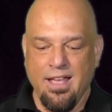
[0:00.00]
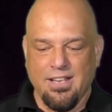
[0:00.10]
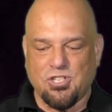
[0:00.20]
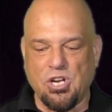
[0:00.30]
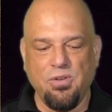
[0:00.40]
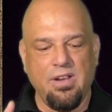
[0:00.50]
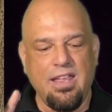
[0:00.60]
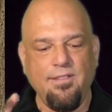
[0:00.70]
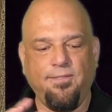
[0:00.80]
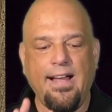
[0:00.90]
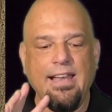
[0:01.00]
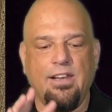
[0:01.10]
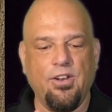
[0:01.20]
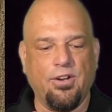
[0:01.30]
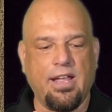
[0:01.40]
So if I
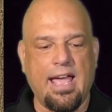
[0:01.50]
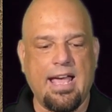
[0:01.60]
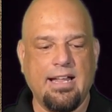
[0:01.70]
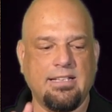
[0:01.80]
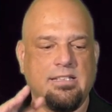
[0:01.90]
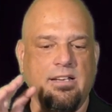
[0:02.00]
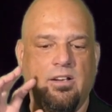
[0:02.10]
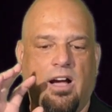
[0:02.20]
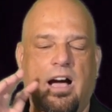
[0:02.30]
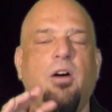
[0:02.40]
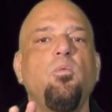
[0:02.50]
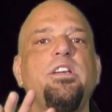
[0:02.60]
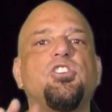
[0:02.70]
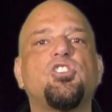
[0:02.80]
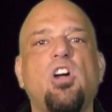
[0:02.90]
look at how
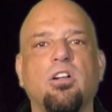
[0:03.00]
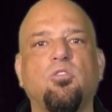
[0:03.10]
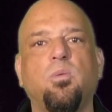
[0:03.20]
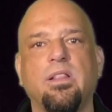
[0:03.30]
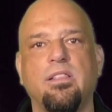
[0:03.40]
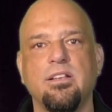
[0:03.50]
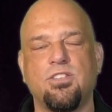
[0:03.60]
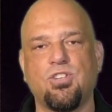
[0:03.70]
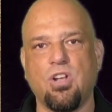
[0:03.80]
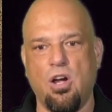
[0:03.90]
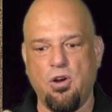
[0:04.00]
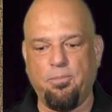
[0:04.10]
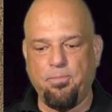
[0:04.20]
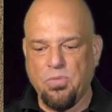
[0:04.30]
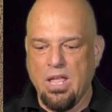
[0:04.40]
we shot with this
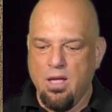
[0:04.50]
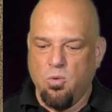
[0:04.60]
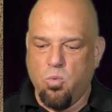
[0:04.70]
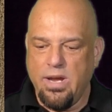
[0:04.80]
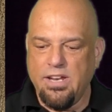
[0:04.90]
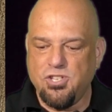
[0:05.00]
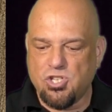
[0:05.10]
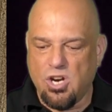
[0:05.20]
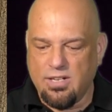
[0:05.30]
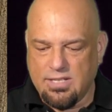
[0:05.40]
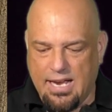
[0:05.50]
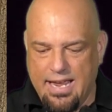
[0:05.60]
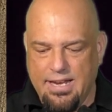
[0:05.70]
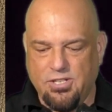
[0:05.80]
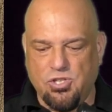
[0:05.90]
scope, we shot
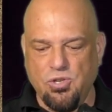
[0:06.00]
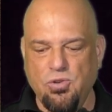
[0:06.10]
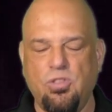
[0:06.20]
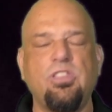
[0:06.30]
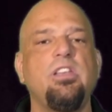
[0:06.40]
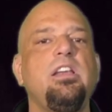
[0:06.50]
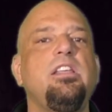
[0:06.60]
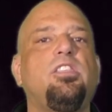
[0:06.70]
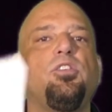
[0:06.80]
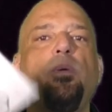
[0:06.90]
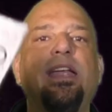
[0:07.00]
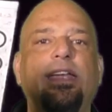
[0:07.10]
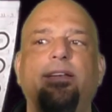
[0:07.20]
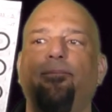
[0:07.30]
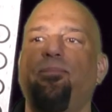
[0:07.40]
a
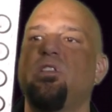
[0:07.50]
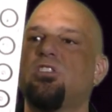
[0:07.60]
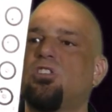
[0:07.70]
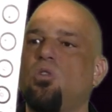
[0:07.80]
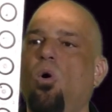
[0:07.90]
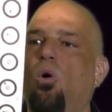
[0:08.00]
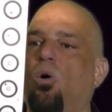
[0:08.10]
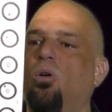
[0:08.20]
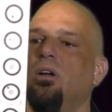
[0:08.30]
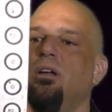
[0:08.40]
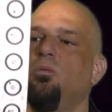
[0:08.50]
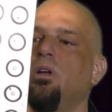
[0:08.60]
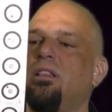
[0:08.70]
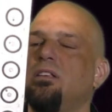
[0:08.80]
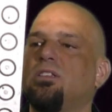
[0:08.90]
233 score
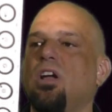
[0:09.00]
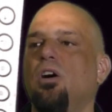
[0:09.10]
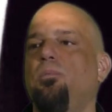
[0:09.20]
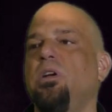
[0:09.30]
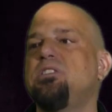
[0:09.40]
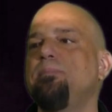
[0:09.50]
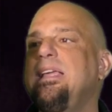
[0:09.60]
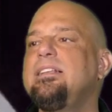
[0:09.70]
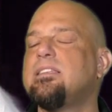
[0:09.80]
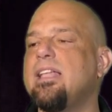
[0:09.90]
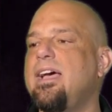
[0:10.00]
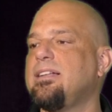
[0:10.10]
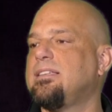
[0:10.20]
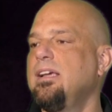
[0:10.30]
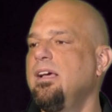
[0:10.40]
with the scope, which means that